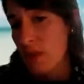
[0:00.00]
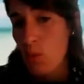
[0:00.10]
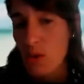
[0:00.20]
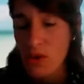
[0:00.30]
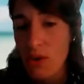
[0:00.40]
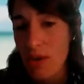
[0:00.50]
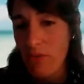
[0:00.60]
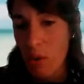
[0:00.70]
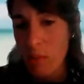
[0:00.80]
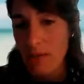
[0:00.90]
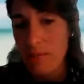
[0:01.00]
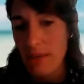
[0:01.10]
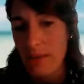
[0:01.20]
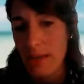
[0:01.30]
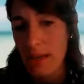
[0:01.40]
was no agreement,
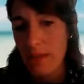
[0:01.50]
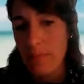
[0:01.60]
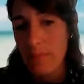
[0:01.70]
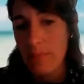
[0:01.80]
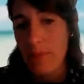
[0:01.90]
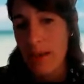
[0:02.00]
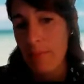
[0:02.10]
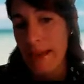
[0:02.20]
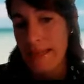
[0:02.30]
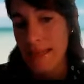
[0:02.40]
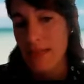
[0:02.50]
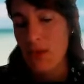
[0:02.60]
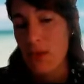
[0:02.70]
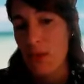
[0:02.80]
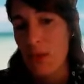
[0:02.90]
but they advised
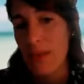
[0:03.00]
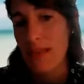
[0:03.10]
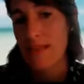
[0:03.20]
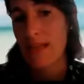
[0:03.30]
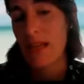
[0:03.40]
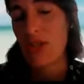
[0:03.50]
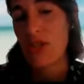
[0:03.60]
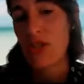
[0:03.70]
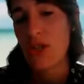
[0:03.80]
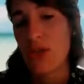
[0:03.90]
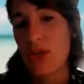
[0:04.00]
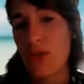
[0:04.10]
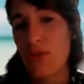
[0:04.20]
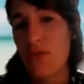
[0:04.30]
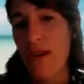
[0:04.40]
us to include this
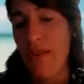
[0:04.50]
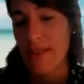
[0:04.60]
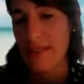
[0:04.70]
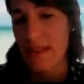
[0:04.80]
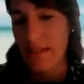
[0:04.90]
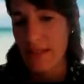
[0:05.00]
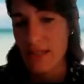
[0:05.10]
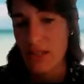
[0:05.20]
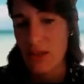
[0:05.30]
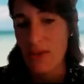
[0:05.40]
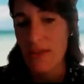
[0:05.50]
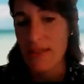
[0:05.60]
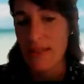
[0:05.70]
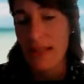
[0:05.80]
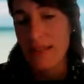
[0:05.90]
into further studies to
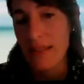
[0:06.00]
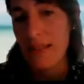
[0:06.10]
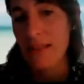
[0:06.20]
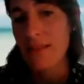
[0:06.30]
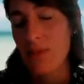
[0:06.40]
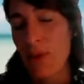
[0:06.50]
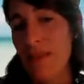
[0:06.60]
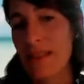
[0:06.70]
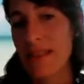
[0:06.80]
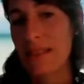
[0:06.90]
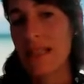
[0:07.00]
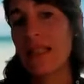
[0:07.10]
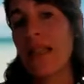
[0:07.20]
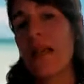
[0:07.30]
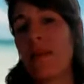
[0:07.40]
understand that
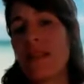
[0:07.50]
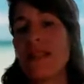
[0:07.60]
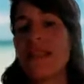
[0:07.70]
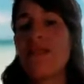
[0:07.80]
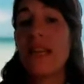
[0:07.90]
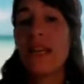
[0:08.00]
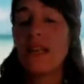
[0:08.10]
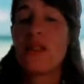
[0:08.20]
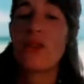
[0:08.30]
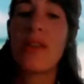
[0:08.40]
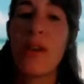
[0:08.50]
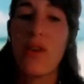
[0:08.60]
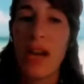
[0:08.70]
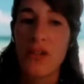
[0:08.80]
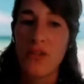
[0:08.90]
this is linked to the
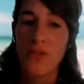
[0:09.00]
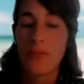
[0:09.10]
location.